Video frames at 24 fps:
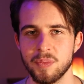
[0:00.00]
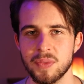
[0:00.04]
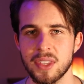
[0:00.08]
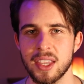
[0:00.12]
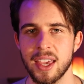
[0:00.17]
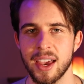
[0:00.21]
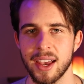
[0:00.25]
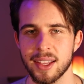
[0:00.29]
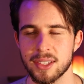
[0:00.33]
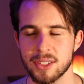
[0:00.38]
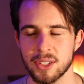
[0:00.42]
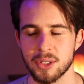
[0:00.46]

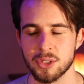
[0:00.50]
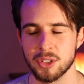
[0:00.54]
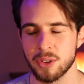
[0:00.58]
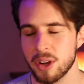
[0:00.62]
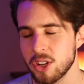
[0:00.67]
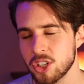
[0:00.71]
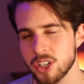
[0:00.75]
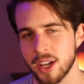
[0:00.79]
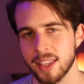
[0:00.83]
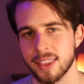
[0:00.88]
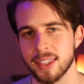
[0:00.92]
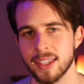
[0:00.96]
Yeah, so
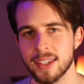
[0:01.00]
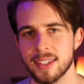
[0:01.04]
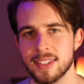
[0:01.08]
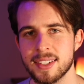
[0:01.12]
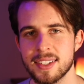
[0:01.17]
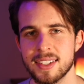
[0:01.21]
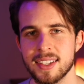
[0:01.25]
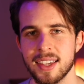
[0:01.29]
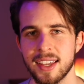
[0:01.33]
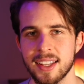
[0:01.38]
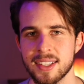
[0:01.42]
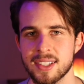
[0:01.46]
screenshot
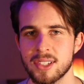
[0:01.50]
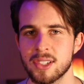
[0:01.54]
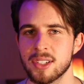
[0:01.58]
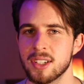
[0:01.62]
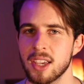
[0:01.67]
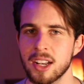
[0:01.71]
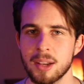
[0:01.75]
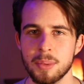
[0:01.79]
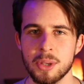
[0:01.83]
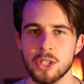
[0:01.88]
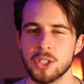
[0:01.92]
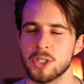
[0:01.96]
this. It's
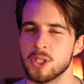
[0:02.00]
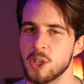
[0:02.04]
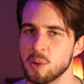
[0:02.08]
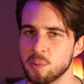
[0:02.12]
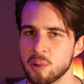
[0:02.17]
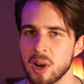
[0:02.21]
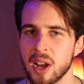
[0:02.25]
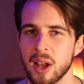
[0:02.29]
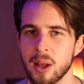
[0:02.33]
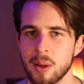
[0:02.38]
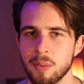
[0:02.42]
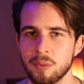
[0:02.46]
gonna be
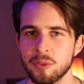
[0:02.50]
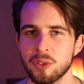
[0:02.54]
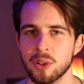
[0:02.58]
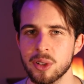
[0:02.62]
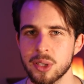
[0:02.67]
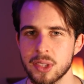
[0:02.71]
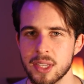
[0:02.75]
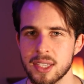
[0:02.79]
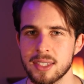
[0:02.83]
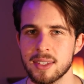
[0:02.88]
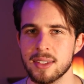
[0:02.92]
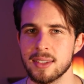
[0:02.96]
super helpful.
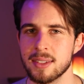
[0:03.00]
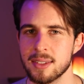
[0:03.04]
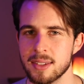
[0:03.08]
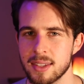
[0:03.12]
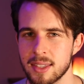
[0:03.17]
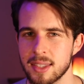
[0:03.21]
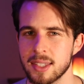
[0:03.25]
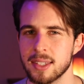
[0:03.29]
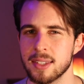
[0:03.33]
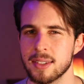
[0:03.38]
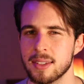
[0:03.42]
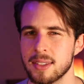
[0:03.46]
This
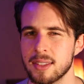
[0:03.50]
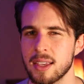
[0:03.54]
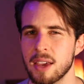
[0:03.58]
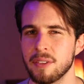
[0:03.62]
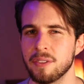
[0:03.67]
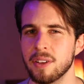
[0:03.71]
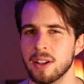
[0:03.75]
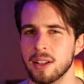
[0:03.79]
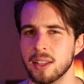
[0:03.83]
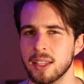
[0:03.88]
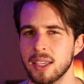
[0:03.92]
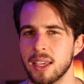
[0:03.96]
is
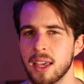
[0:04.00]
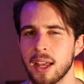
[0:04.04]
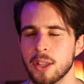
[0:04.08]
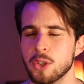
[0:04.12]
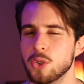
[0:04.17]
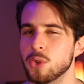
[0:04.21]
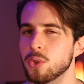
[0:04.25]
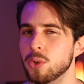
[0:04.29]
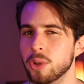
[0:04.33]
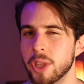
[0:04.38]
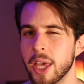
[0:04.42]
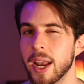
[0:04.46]
definitely a
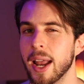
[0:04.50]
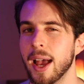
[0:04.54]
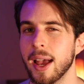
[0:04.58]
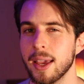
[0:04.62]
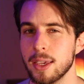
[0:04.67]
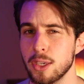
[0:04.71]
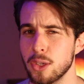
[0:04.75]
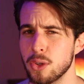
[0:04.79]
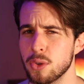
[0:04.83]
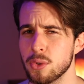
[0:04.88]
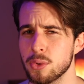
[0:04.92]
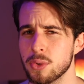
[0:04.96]
tool that I
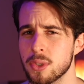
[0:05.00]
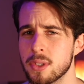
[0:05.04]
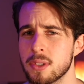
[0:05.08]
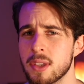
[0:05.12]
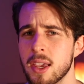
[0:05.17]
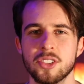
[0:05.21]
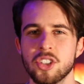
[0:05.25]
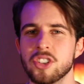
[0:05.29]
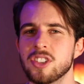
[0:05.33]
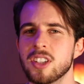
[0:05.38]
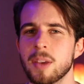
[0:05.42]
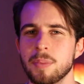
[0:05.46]
use.
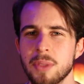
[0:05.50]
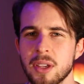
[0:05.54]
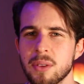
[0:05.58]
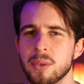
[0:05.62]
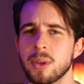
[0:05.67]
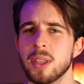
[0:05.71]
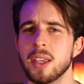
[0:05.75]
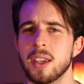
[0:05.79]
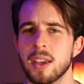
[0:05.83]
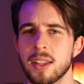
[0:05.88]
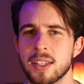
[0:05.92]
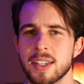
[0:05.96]
Just something
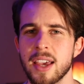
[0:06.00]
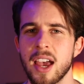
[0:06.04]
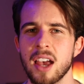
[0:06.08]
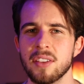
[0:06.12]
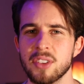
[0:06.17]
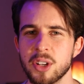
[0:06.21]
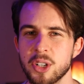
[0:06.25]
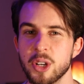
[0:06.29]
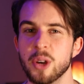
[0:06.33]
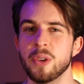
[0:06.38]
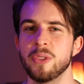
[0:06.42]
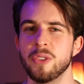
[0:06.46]
really good to have
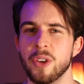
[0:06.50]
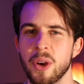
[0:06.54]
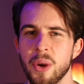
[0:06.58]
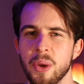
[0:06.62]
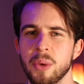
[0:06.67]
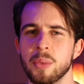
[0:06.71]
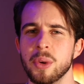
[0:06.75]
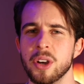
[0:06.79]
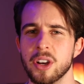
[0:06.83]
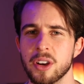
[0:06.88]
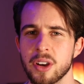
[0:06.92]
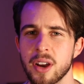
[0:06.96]
on your
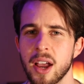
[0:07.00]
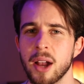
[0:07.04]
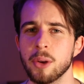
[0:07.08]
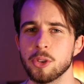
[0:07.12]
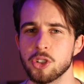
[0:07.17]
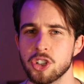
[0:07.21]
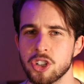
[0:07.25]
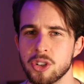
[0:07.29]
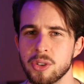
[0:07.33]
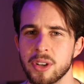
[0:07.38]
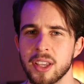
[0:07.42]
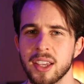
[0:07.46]
phone when you're out
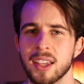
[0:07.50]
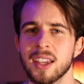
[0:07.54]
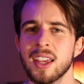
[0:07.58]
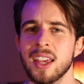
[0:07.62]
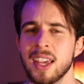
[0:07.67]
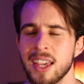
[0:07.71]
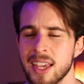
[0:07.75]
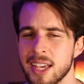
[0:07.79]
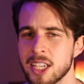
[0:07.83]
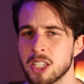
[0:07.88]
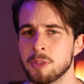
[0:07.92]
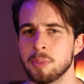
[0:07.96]
shooting,
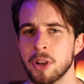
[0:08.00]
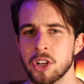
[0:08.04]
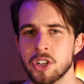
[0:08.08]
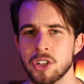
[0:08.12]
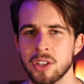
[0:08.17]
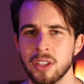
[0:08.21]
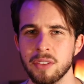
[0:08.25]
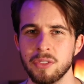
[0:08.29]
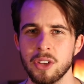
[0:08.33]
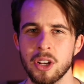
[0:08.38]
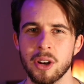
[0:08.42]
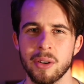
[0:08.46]

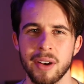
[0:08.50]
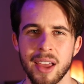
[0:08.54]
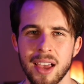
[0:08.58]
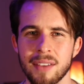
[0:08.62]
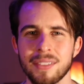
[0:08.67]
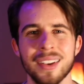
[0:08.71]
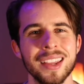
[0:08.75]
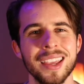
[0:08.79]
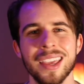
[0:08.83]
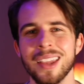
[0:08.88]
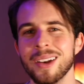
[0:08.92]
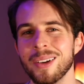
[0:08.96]
especially if you don't have
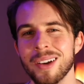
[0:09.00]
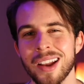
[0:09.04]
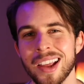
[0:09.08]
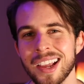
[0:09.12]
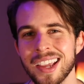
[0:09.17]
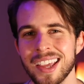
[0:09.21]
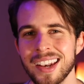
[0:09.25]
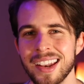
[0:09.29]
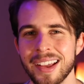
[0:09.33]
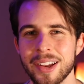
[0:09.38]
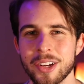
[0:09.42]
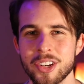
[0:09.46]
any internet
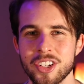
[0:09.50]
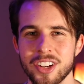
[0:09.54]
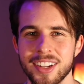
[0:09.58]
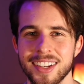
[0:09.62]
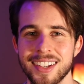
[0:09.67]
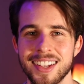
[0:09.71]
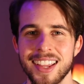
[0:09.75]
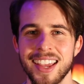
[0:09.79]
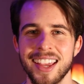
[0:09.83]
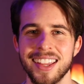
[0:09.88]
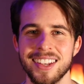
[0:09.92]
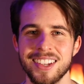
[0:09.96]

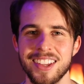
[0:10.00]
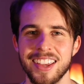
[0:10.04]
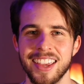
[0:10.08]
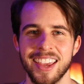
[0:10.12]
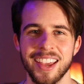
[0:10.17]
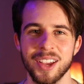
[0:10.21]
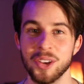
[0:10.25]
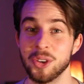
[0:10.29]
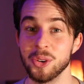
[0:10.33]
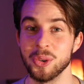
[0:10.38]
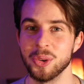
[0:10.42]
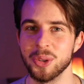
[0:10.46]
connection and you
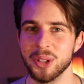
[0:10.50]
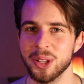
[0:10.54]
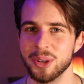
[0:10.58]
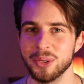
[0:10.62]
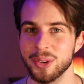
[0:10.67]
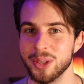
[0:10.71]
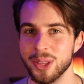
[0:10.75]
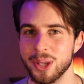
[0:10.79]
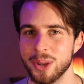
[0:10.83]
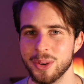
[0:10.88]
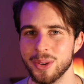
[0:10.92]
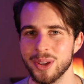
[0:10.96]
can't Google it
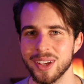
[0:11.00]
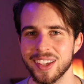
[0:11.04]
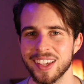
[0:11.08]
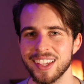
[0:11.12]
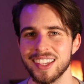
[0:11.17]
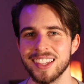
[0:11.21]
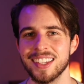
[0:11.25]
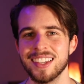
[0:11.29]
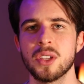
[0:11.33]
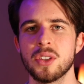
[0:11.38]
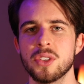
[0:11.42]
really quick.